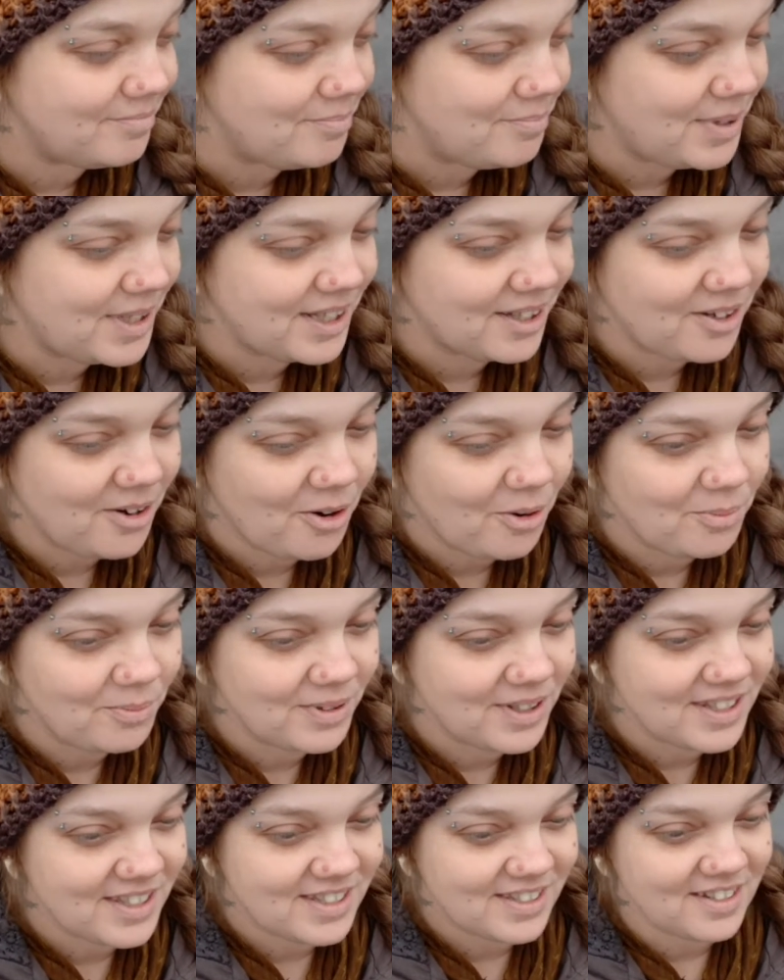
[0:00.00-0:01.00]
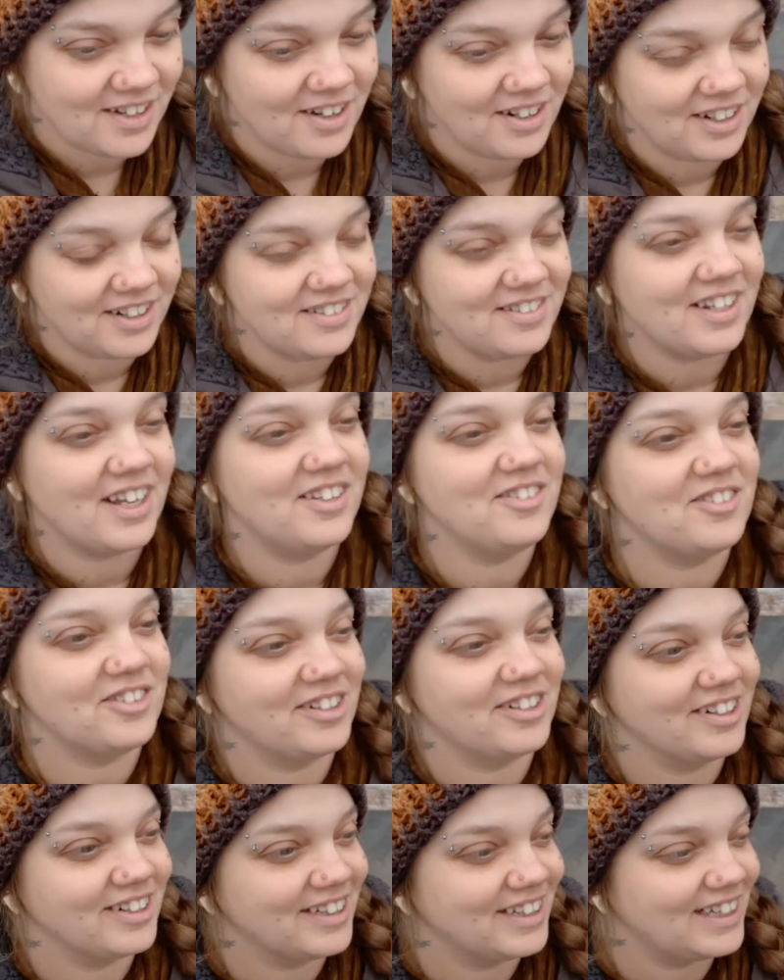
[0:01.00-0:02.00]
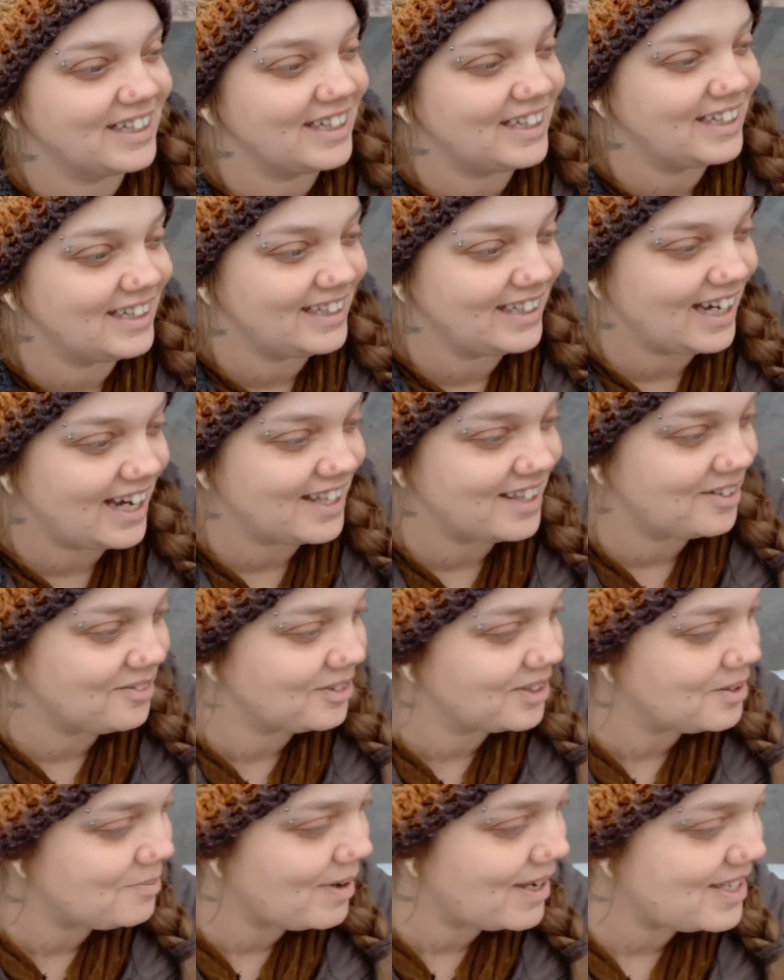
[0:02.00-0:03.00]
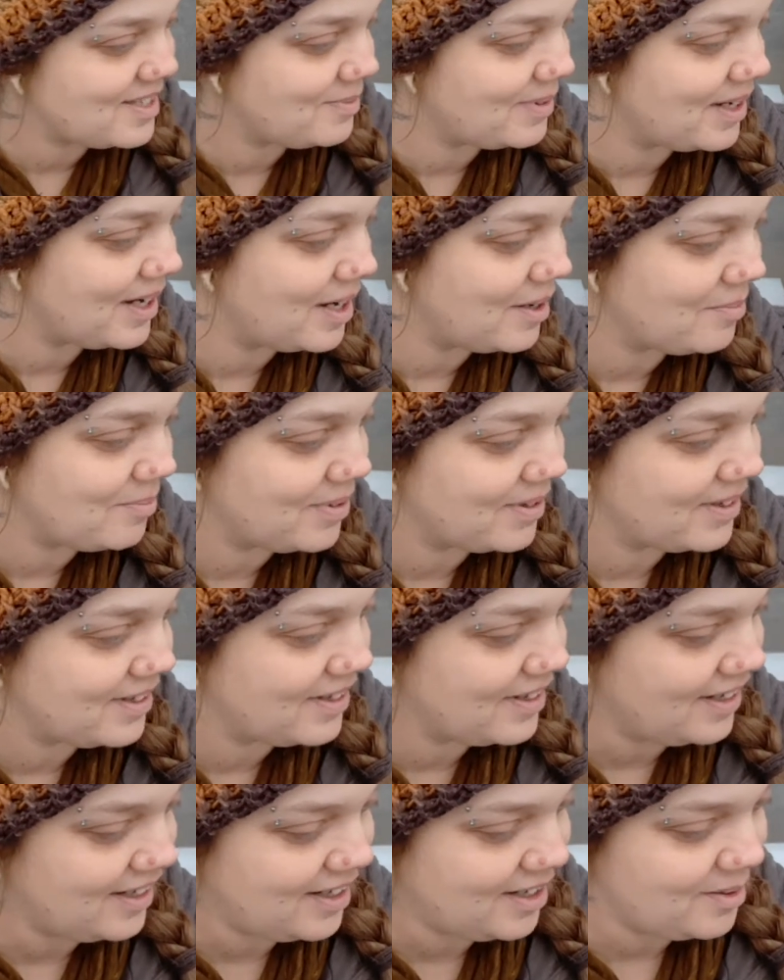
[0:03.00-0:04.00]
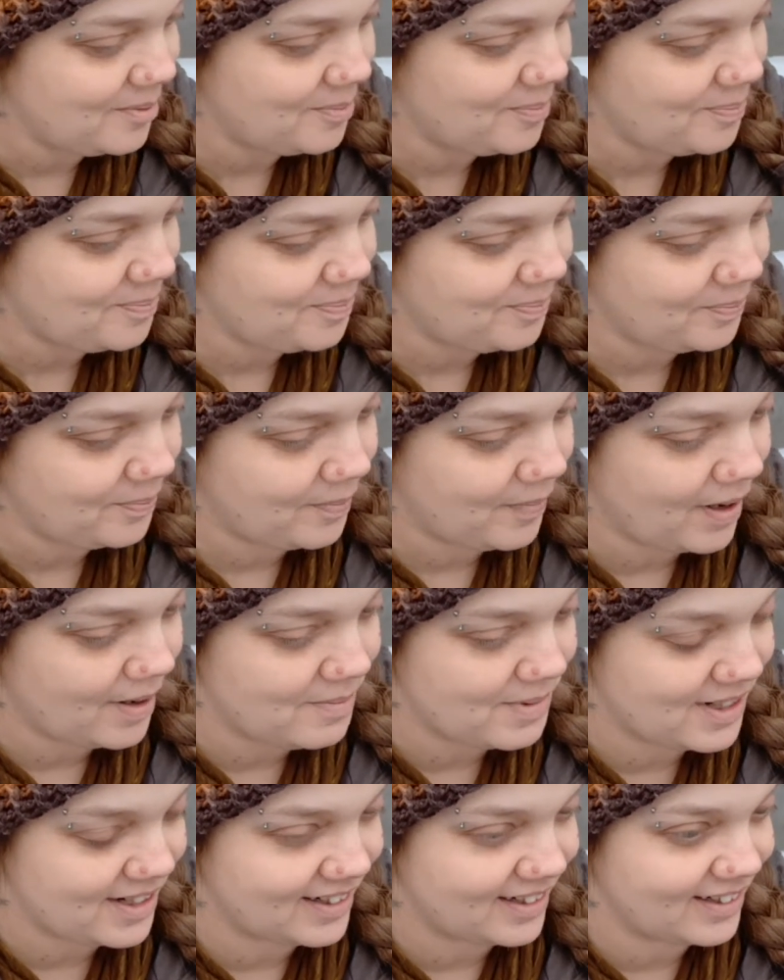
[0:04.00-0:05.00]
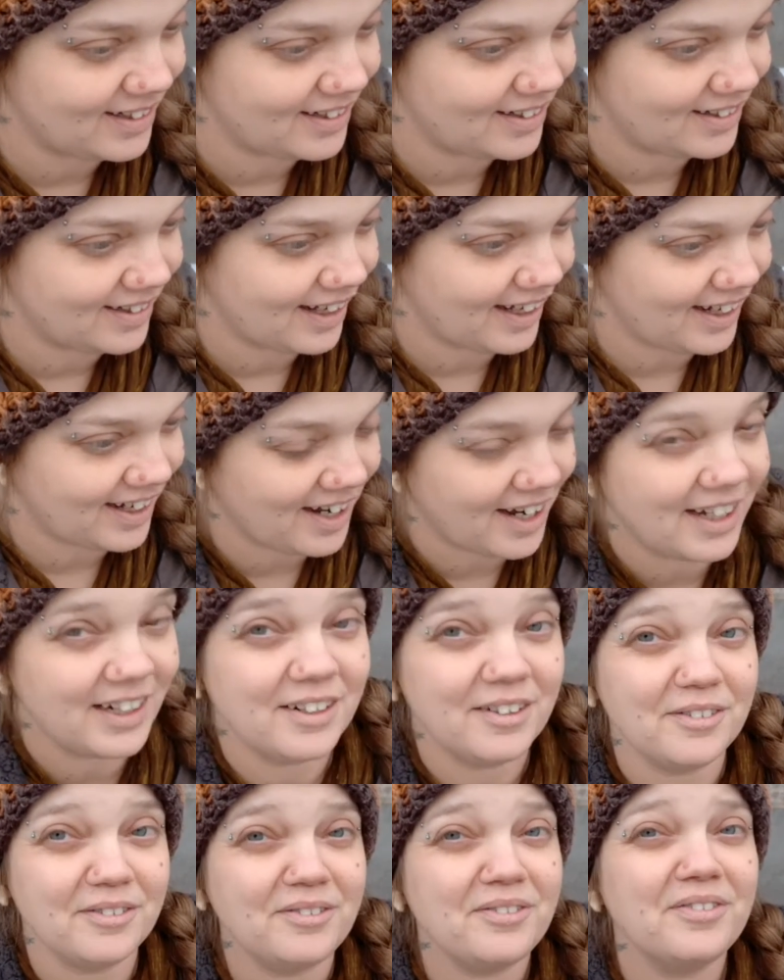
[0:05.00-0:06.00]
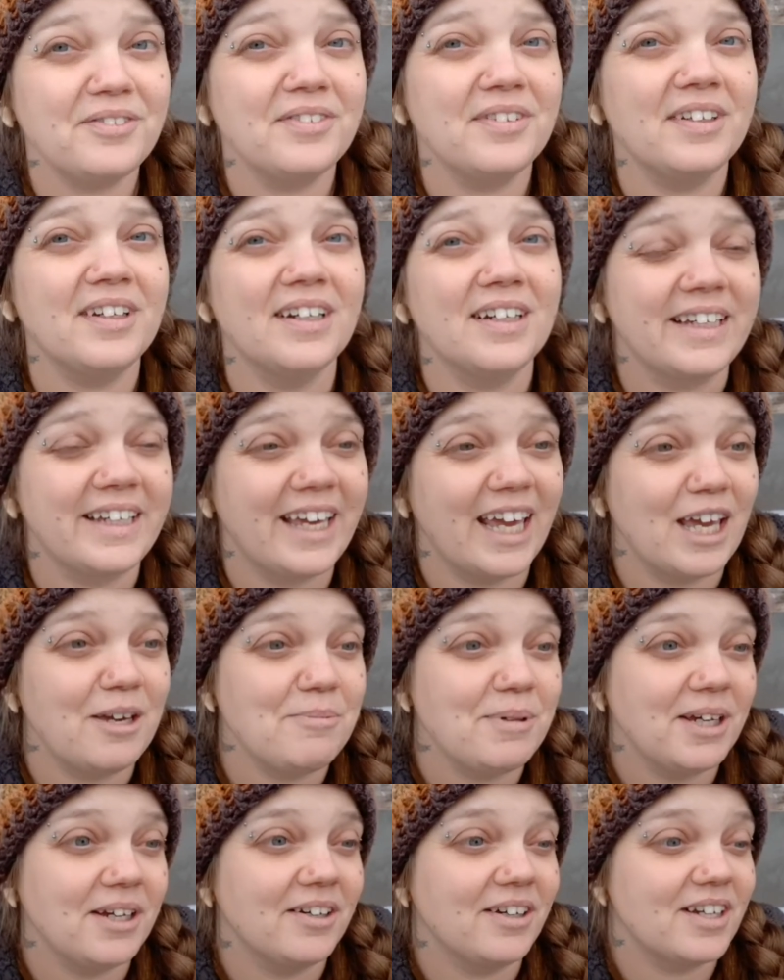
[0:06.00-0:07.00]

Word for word: being homeless unintentionally yeah that really messed me up um, I mean I kind of came here